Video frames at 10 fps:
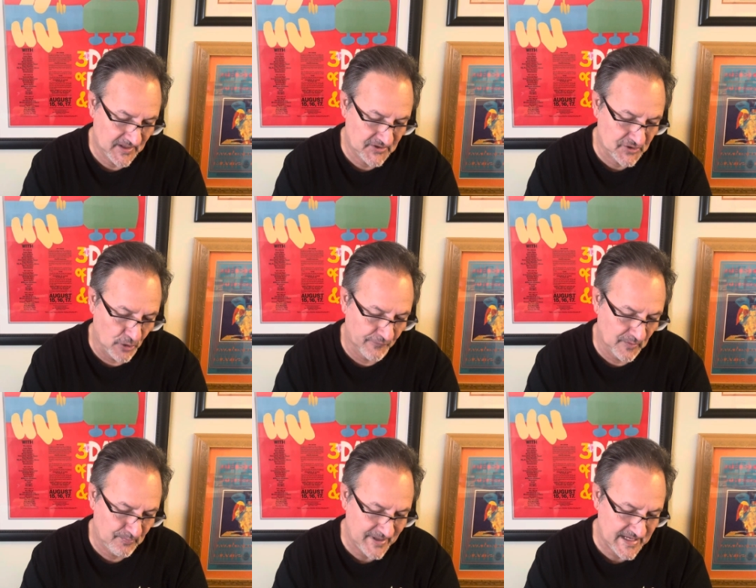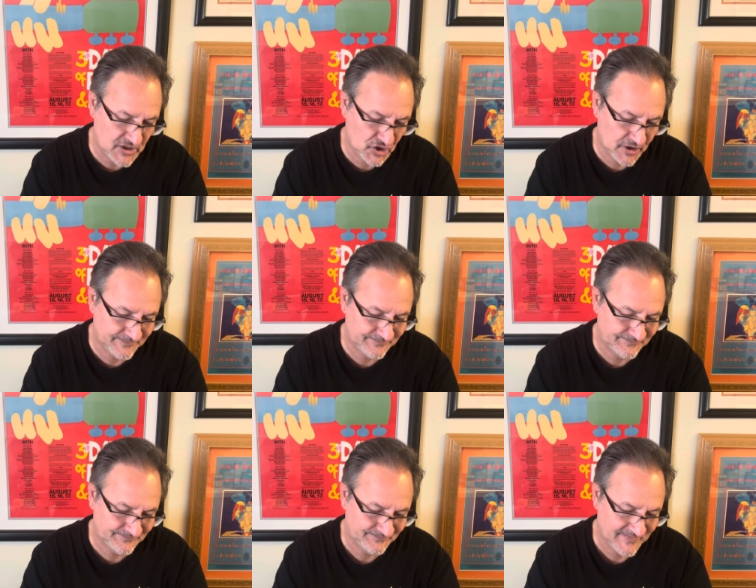Dover Beach.
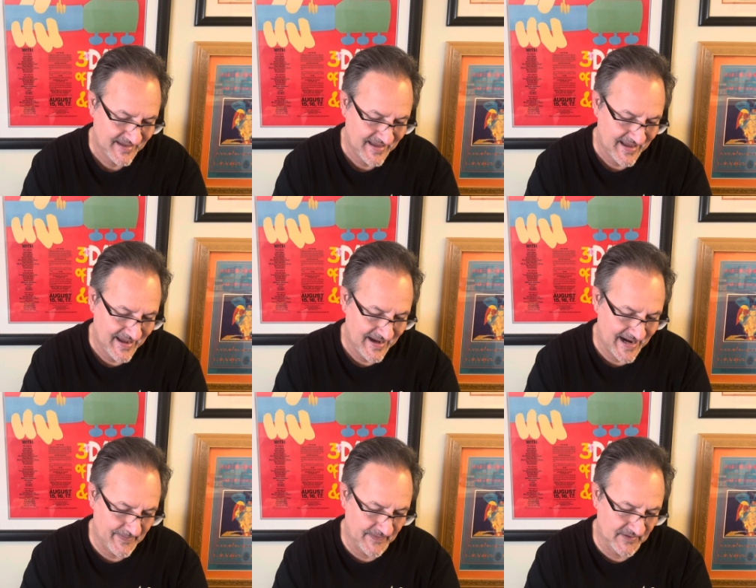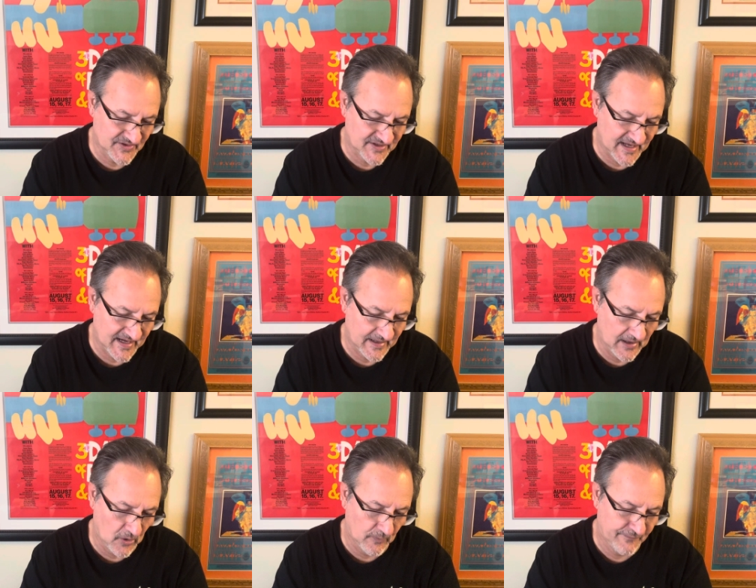And then there's
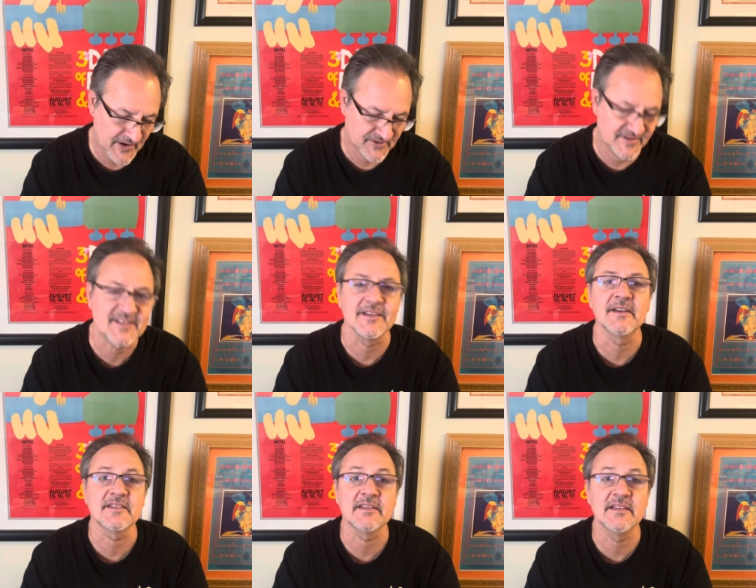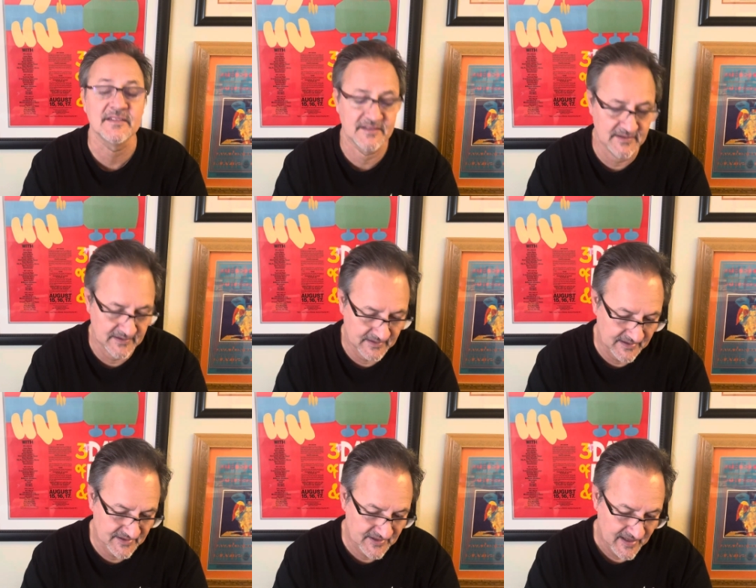Fingers of the Sun is
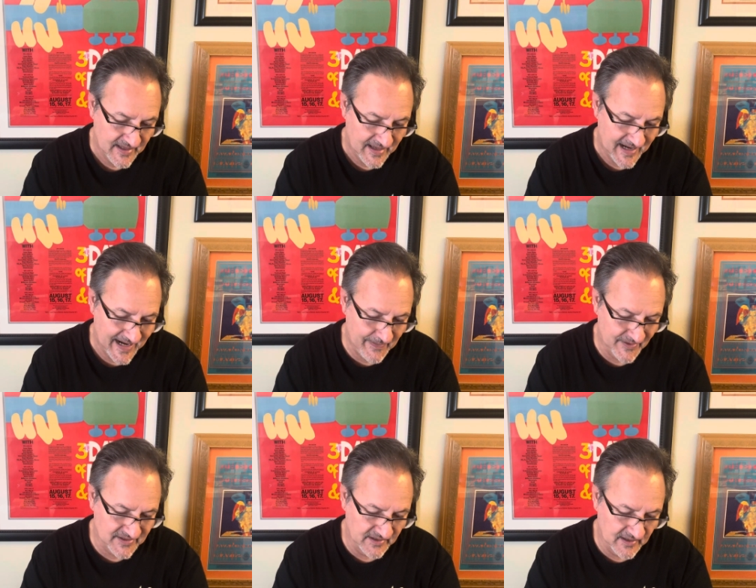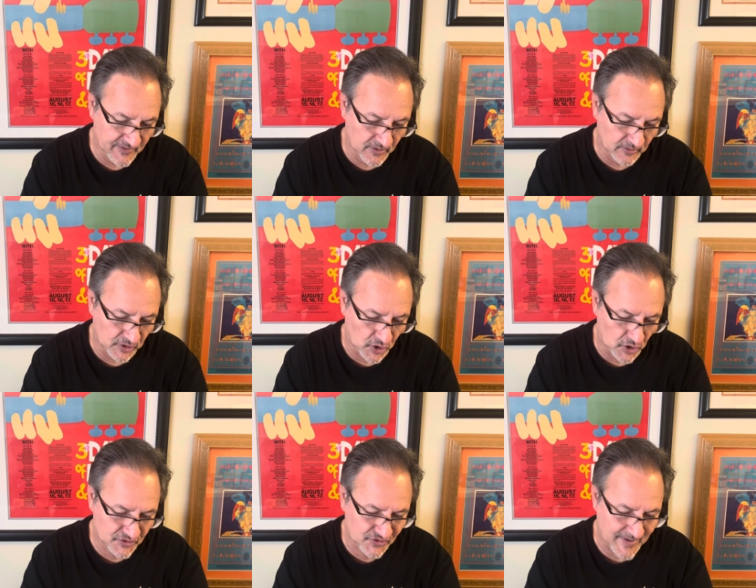nice. And then there's another
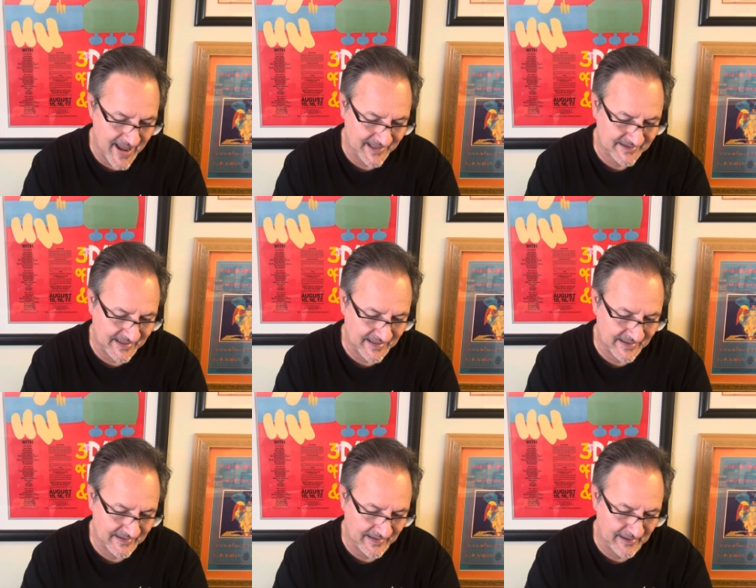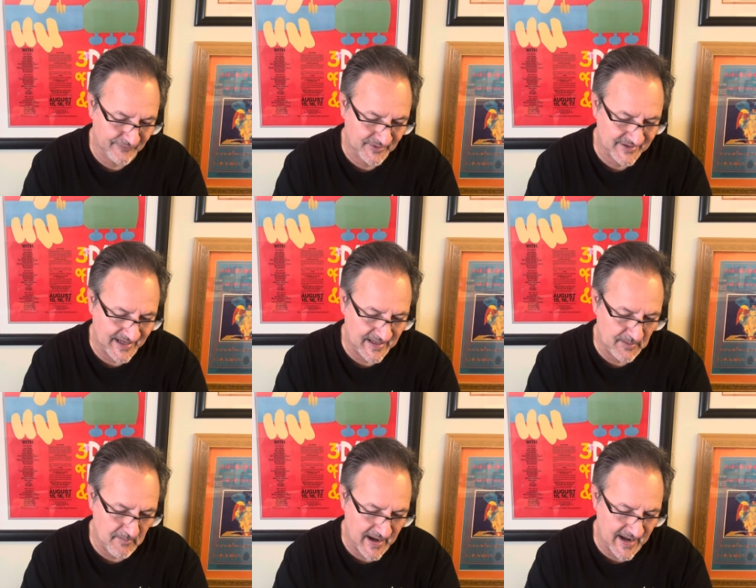long track at the end, Aphrodite
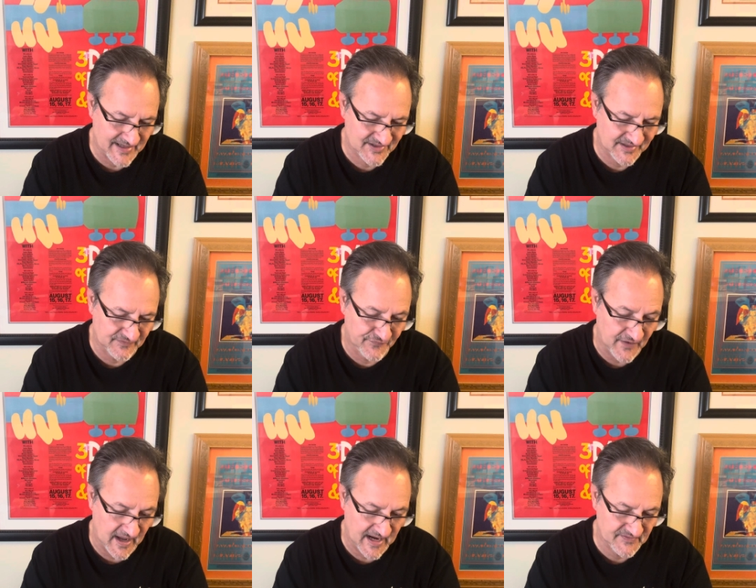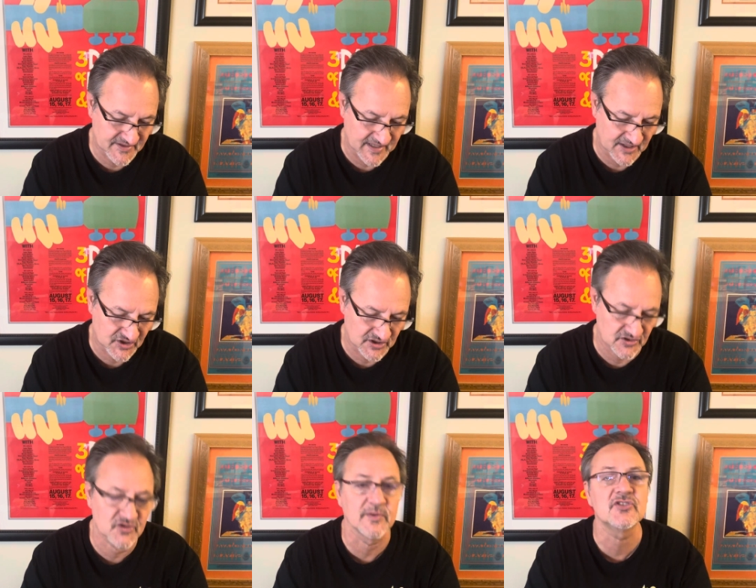Mass, in 5
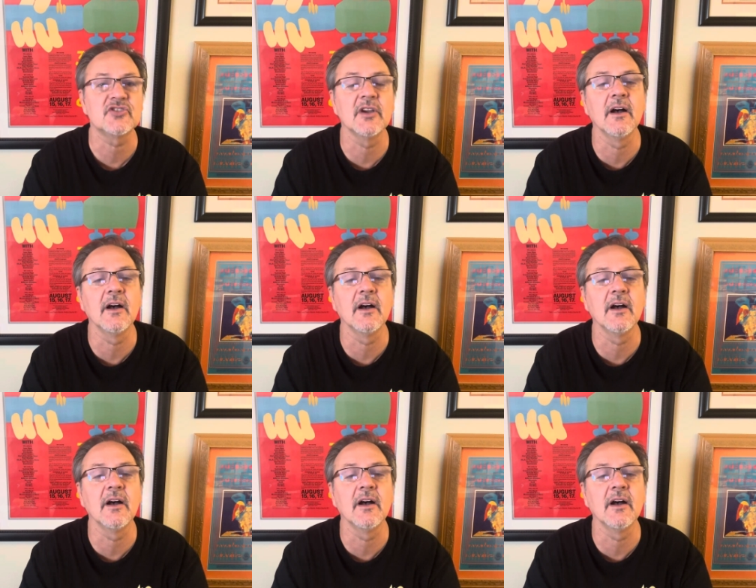sections, which,